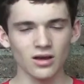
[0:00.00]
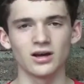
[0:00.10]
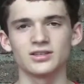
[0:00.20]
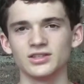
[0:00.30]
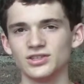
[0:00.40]

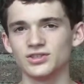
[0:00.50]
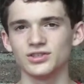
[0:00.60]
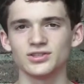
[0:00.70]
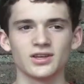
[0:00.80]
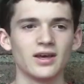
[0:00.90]
Ante
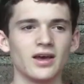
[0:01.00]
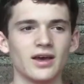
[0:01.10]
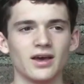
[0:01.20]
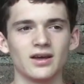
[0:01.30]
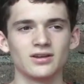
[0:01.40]
Zizic,
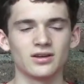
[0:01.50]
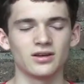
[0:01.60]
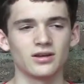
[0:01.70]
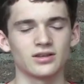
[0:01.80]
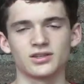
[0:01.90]
and
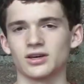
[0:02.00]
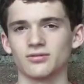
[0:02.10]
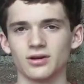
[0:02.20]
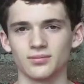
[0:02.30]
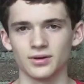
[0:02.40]
a second
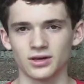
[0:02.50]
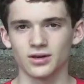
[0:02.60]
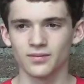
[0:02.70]
round pick.